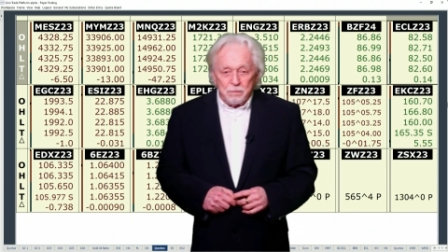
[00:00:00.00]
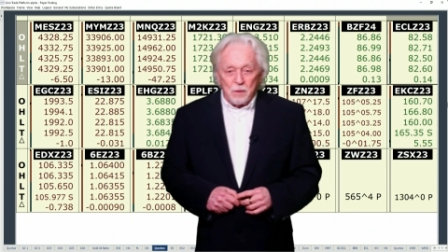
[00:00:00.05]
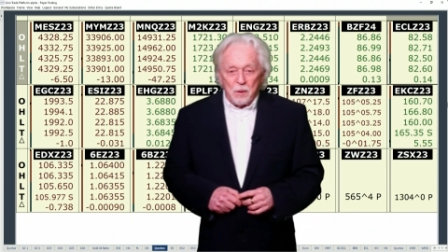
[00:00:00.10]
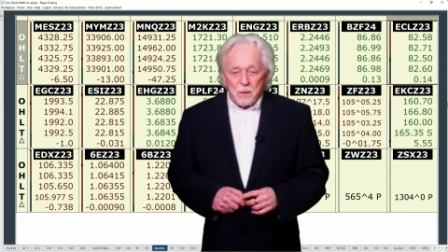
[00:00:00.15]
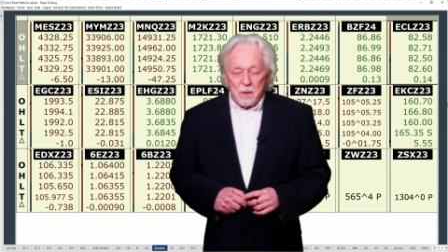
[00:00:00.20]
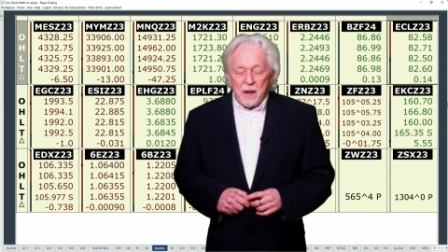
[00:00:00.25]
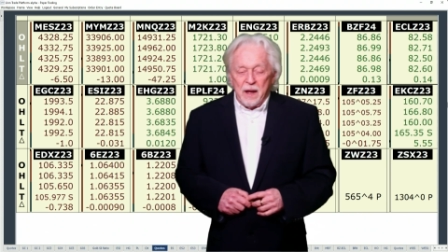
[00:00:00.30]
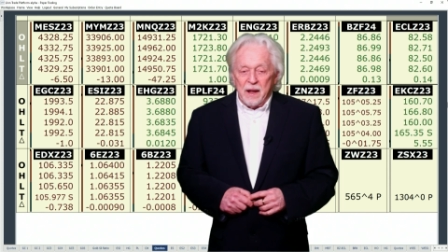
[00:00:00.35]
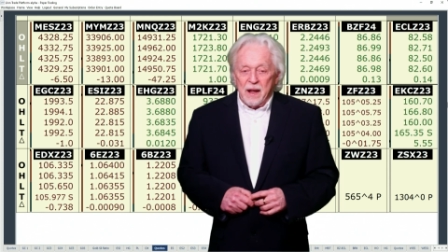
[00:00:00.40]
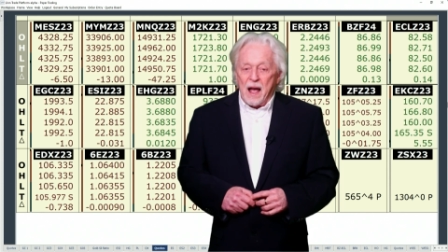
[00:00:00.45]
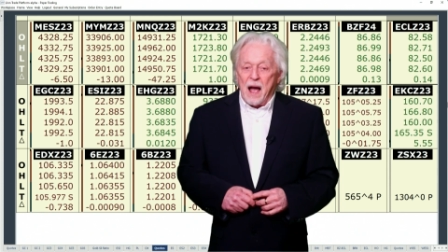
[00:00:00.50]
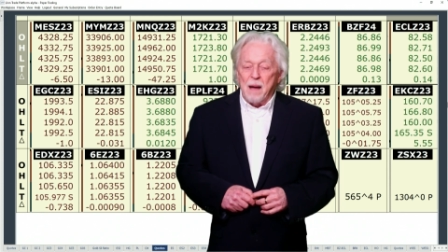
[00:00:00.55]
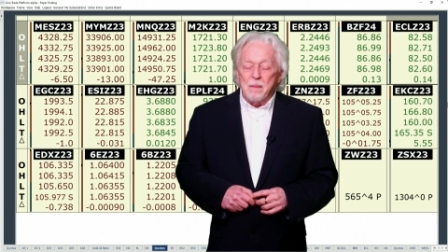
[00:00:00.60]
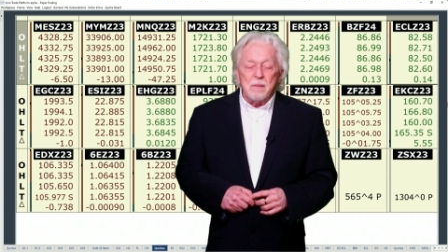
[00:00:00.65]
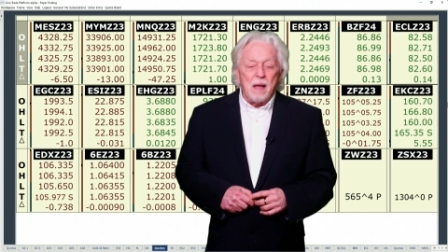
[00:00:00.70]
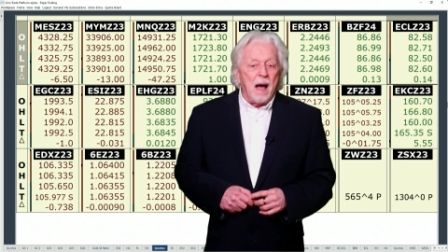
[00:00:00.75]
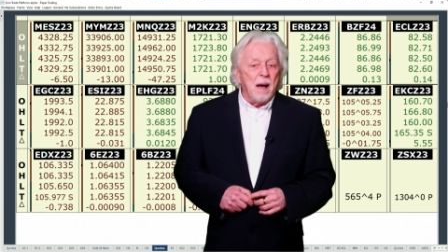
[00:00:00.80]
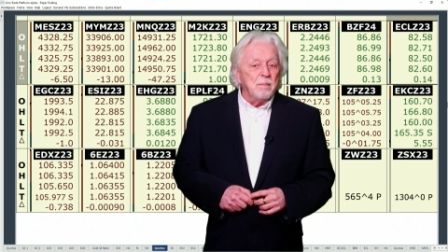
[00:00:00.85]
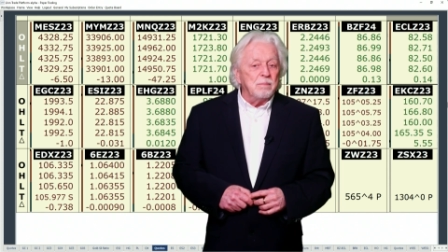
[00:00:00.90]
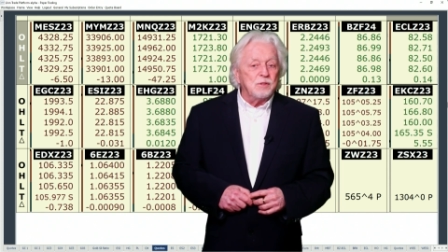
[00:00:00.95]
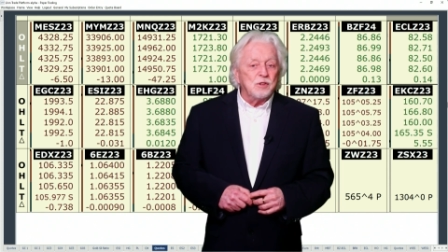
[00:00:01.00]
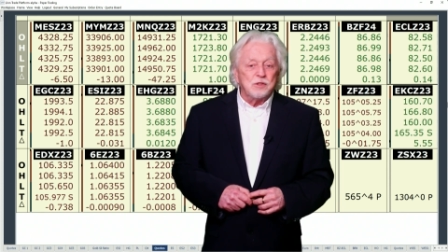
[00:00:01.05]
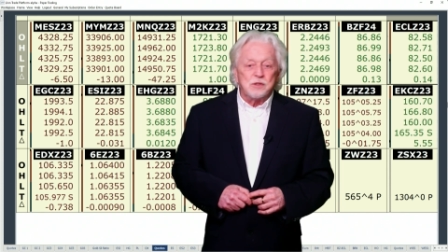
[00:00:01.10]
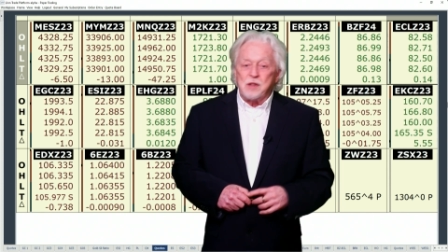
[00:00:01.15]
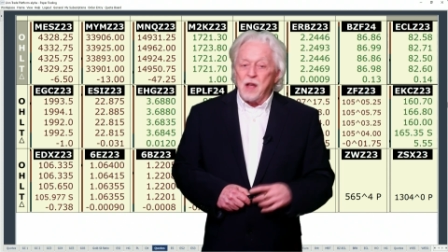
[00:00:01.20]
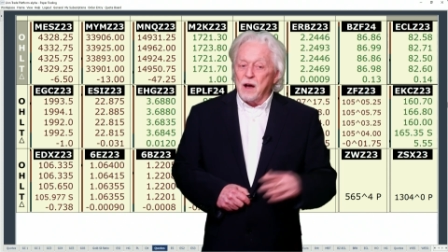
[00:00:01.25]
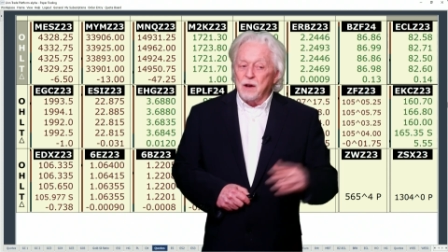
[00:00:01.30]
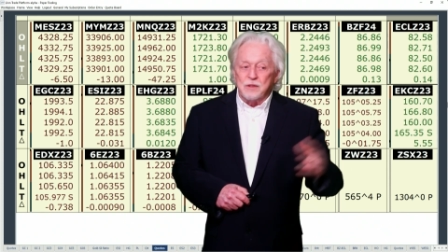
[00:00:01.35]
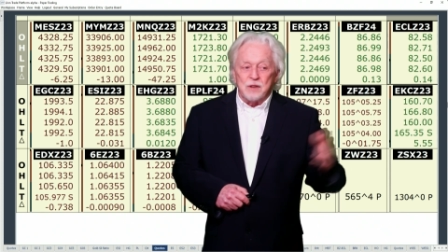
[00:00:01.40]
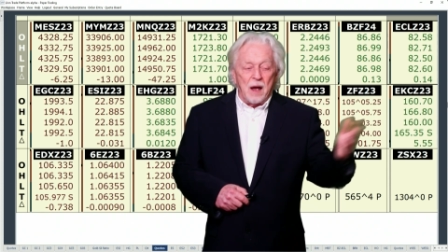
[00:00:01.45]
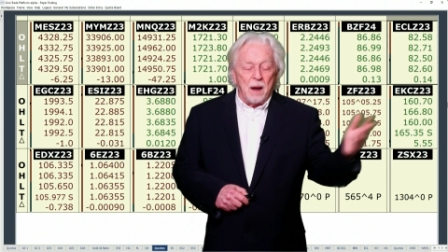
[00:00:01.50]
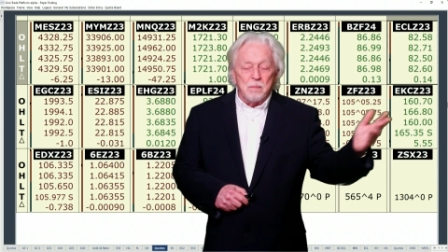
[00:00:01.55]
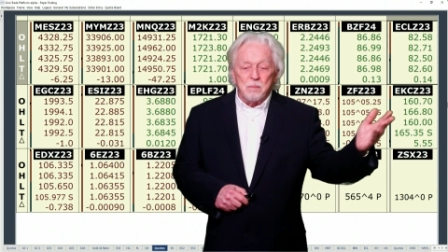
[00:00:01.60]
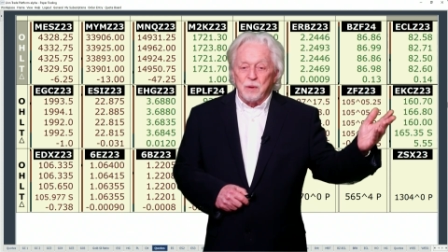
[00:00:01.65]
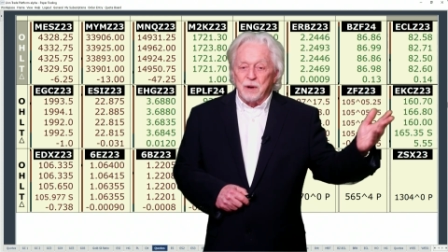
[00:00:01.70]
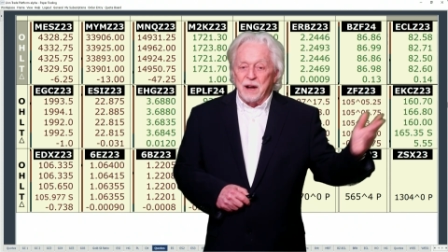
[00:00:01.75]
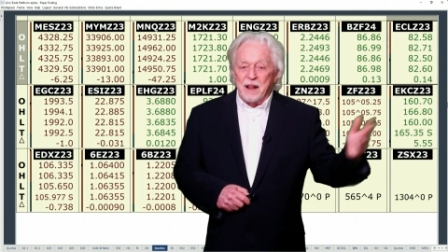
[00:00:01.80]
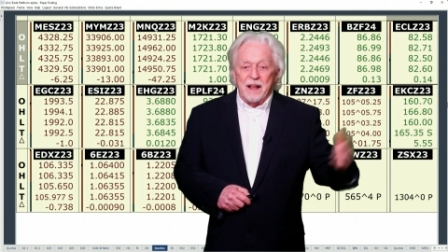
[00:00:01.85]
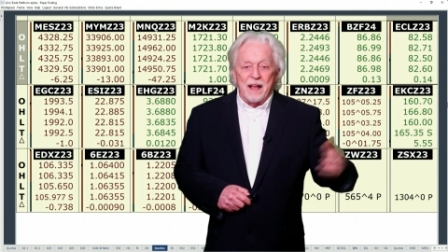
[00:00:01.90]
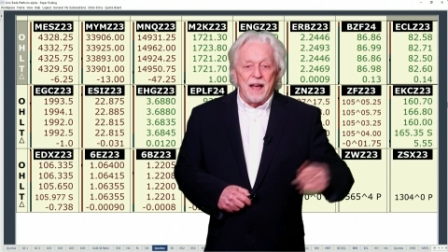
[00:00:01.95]
Okay, I'm, I'm just telling you, I'm
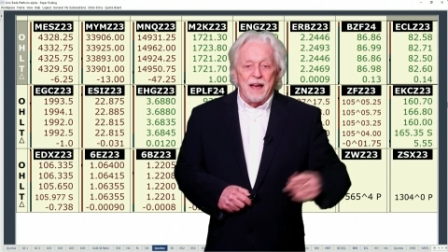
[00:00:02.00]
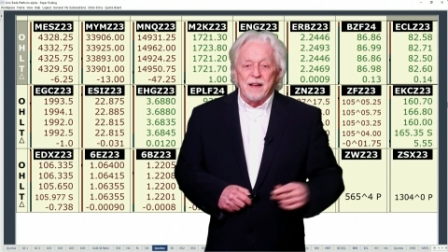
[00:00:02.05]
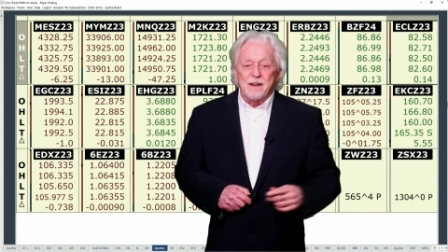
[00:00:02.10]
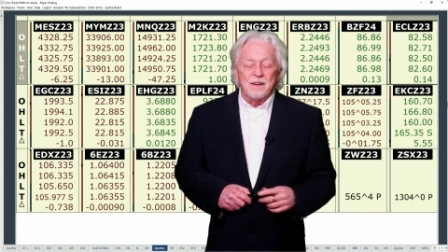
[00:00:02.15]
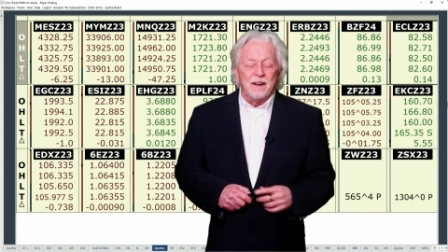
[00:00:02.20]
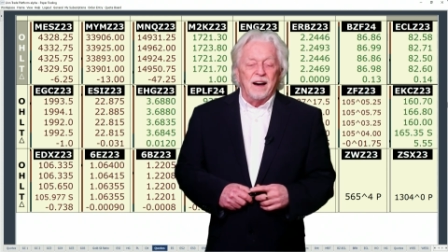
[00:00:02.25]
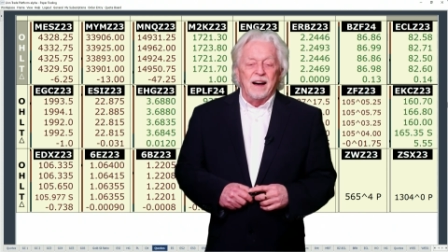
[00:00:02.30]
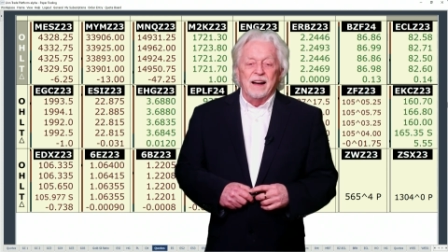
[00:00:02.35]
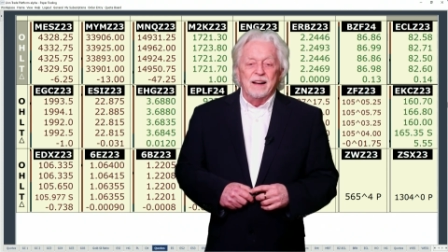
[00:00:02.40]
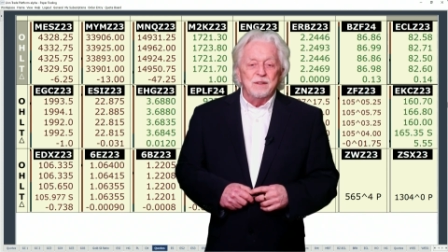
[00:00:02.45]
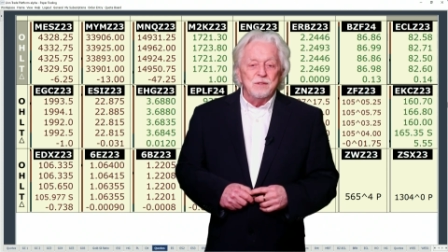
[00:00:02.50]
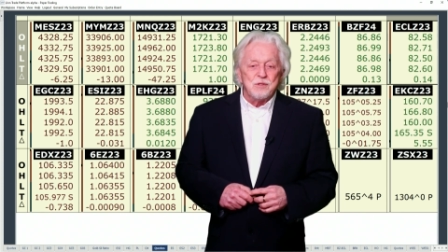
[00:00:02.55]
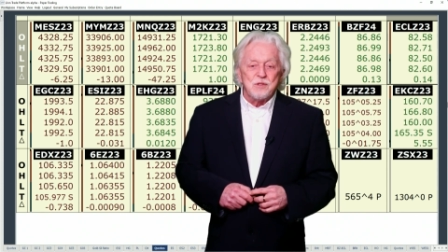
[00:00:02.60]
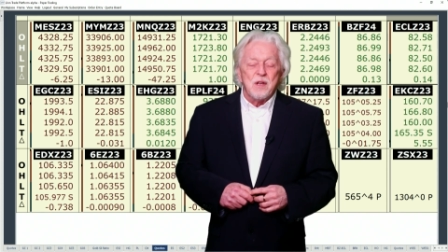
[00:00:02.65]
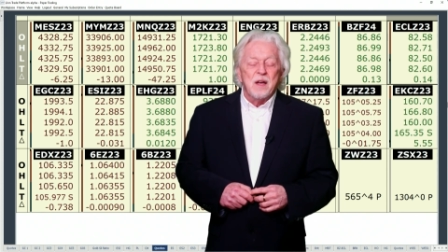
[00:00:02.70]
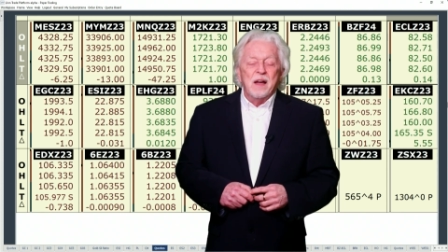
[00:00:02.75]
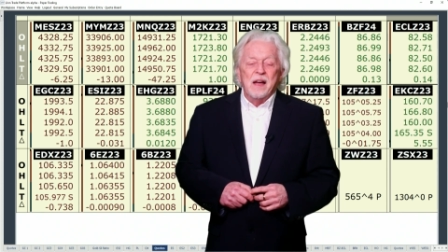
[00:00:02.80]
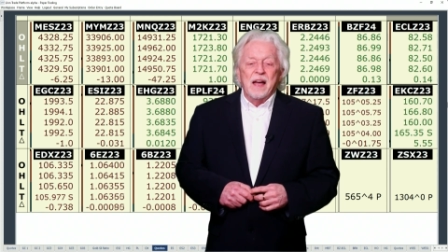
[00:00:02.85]
reading headlines